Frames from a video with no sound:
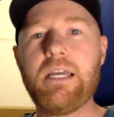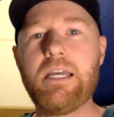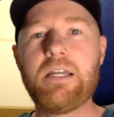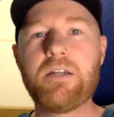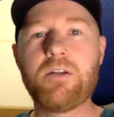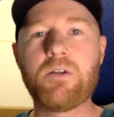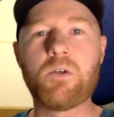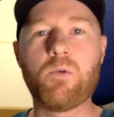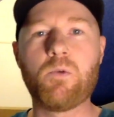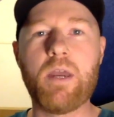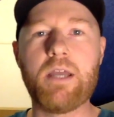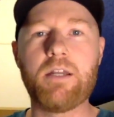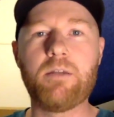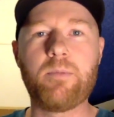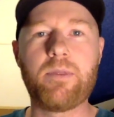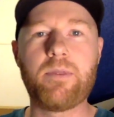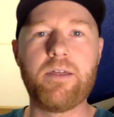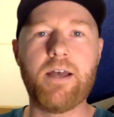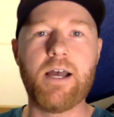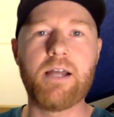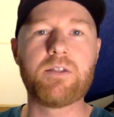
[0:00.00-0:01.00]
Just random
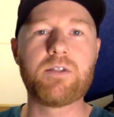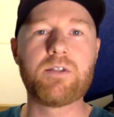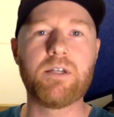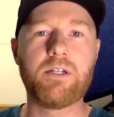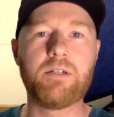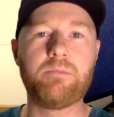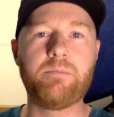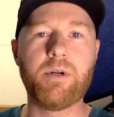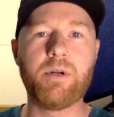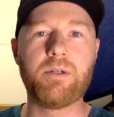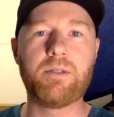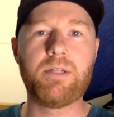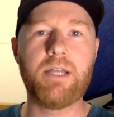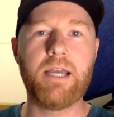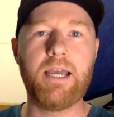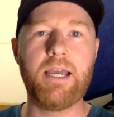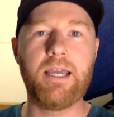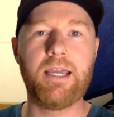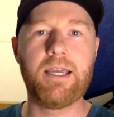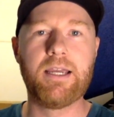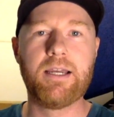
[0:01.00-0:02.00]
thoughts on a
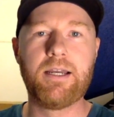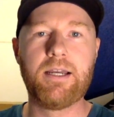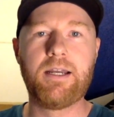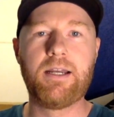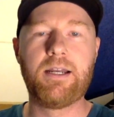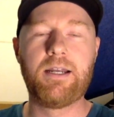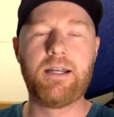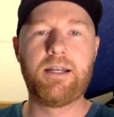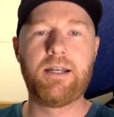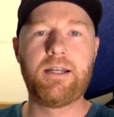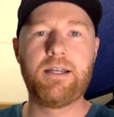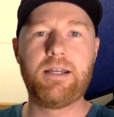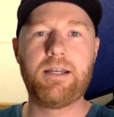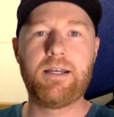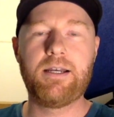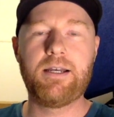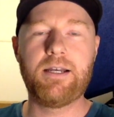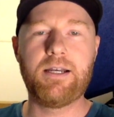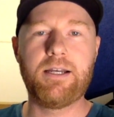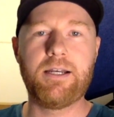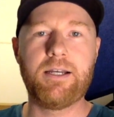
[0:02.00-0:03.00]
birthday.
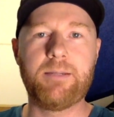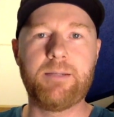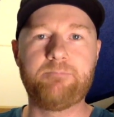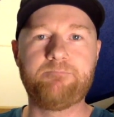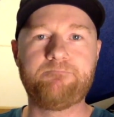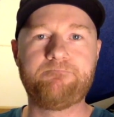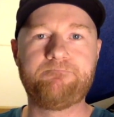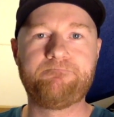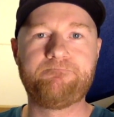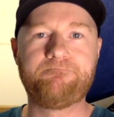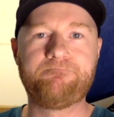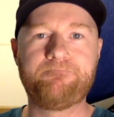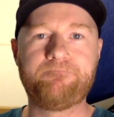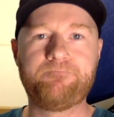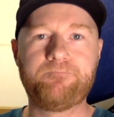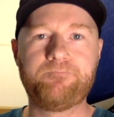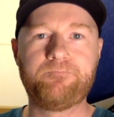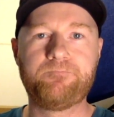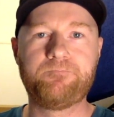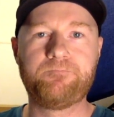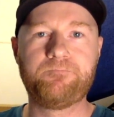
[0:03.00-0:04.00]
I've
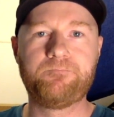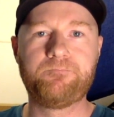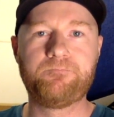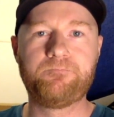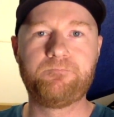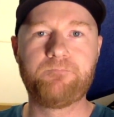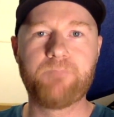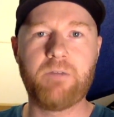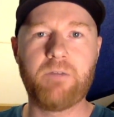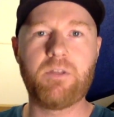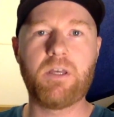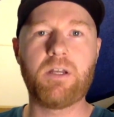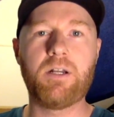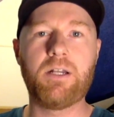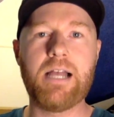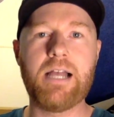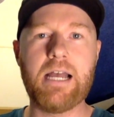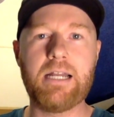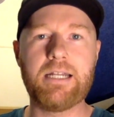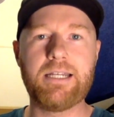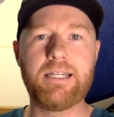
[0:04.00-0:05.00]
done a
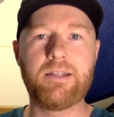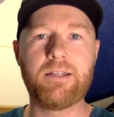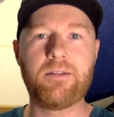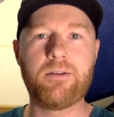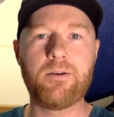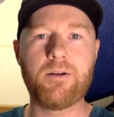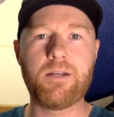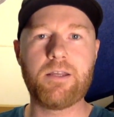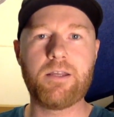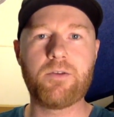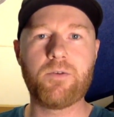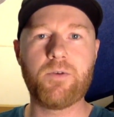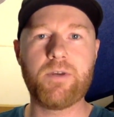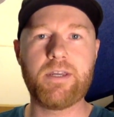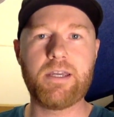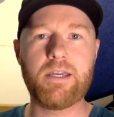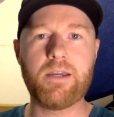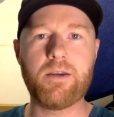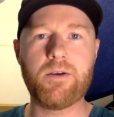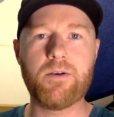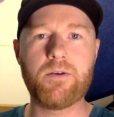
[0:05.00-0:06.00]
lot in 33
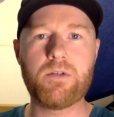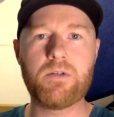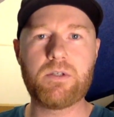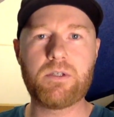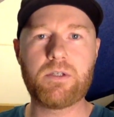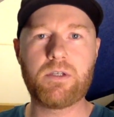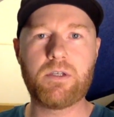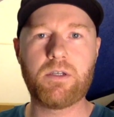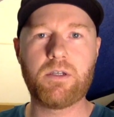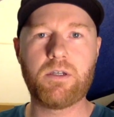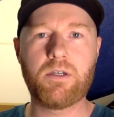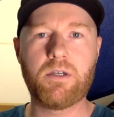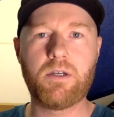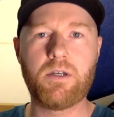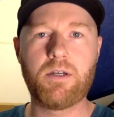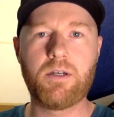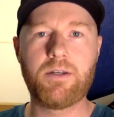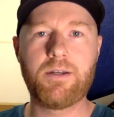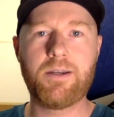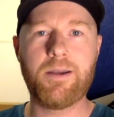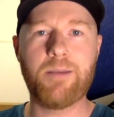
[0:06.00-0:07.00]
years.
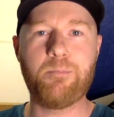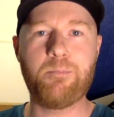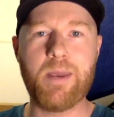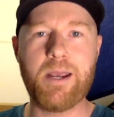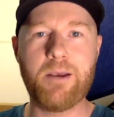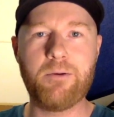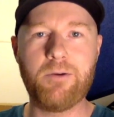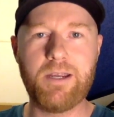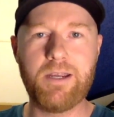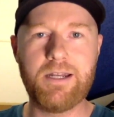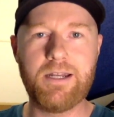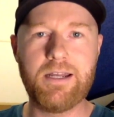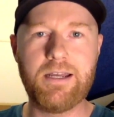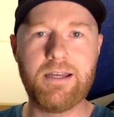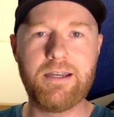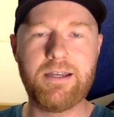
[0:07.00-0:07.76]
Got married.